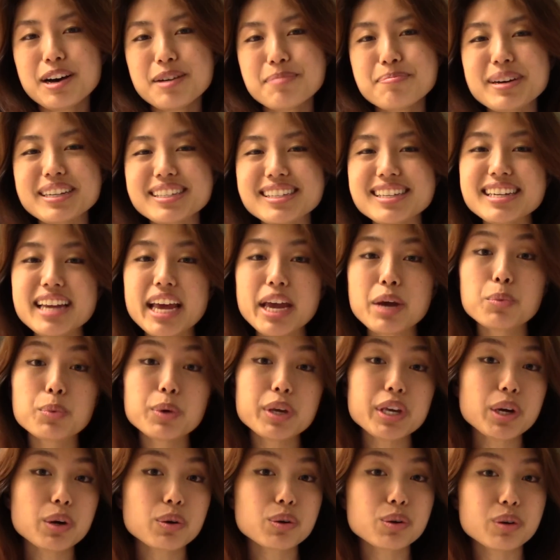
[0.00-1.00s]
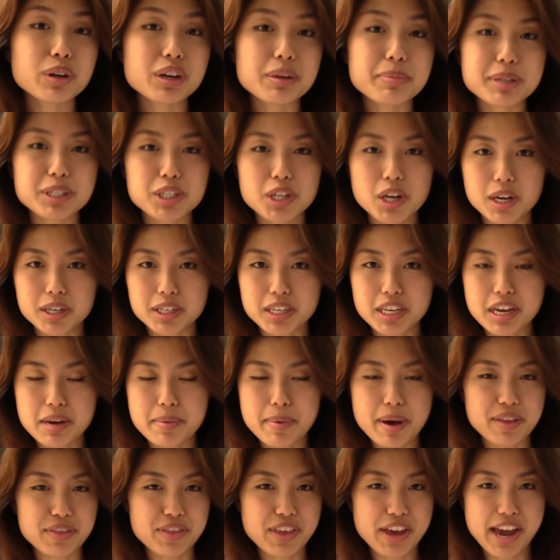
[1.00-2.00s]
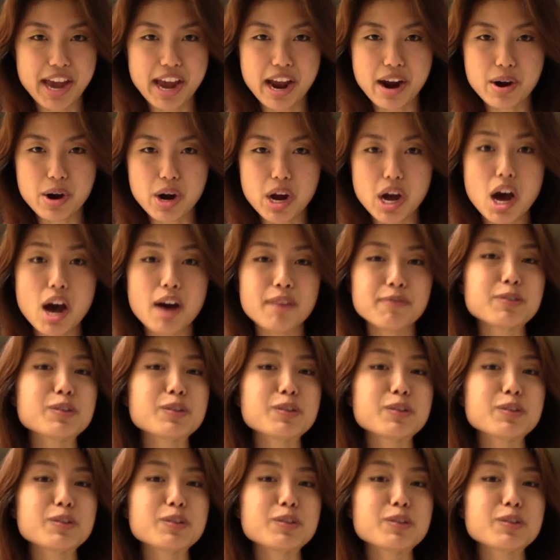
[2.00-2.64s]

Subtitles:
But today we are going to be talking about the era of